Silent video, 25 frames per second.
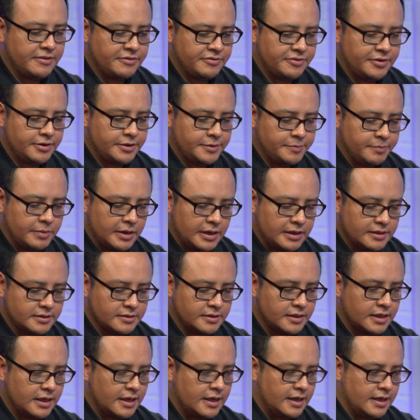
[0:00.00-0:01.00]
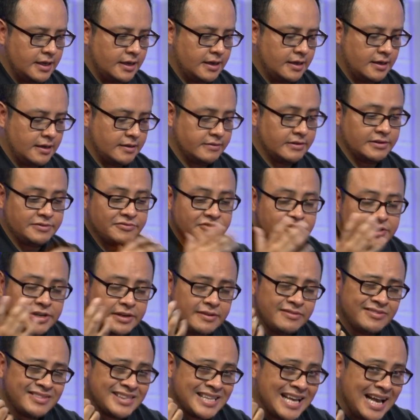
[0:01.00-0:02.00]
the third part, uh, the
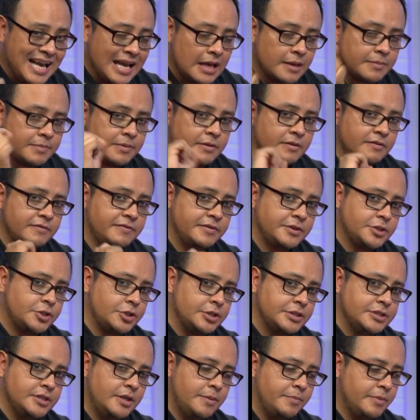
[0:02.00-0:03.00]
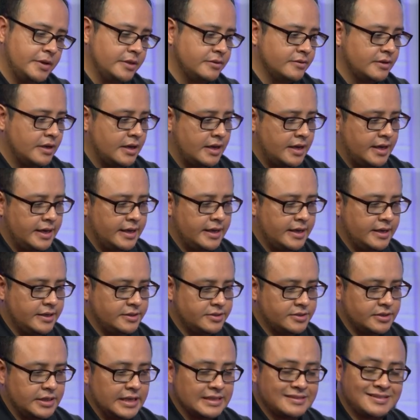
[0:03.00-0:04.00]
third type of feature snippet
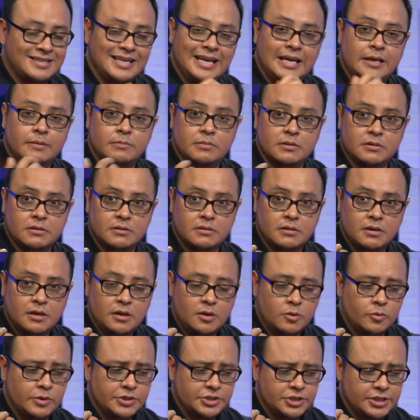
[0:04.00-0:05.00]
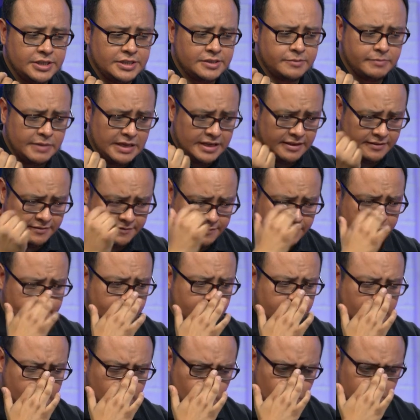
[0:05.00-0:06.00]
is a table, which is my
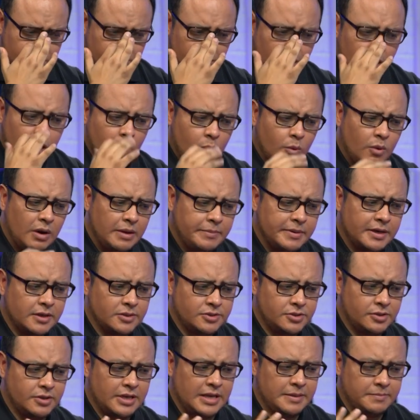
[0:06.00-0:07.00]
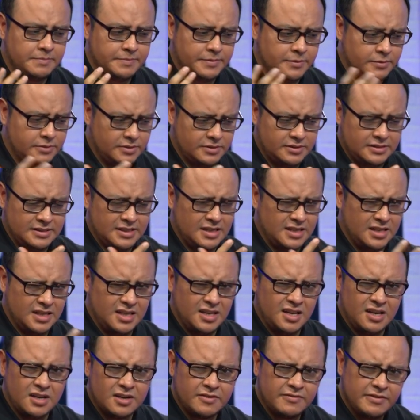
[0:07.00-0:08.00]
favorite one. Why? Because you can put a
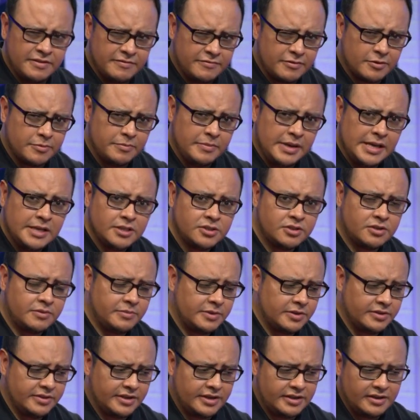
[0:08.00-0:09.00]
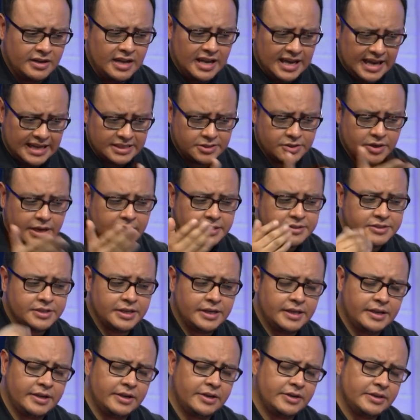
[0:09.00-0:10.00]
lot of information over there. As you can see
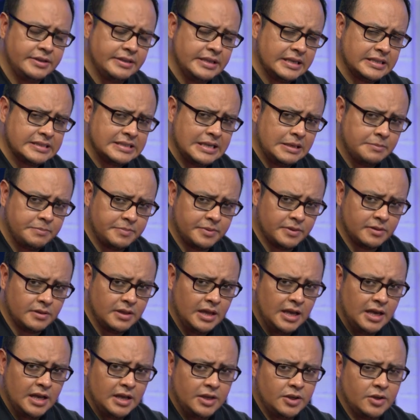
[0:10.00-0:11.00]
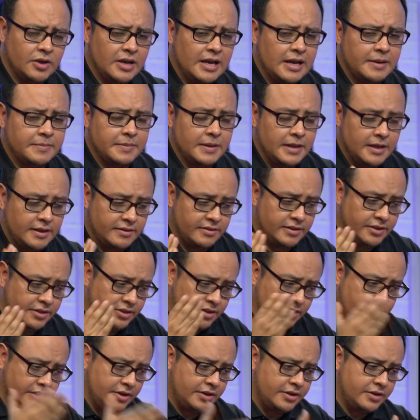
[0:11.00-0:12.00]
here in the example, you have the
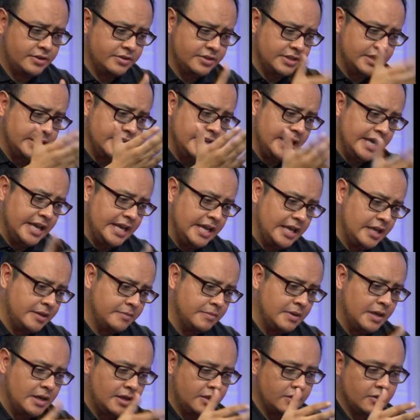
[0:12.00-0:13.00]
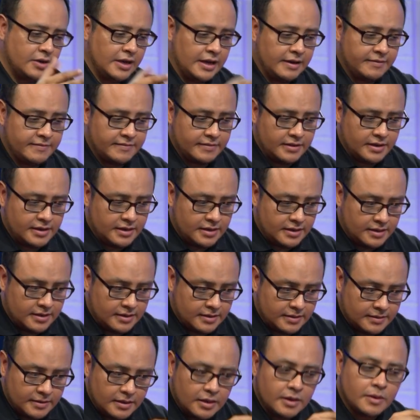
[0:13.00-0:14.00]
year, the name, you have
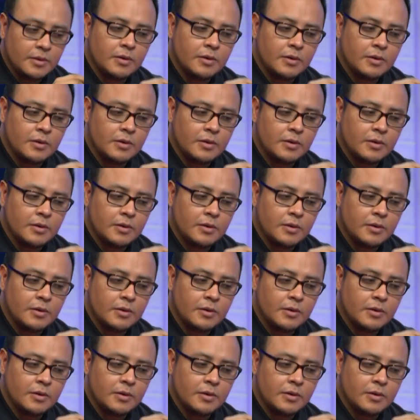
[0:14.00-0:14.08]
uh,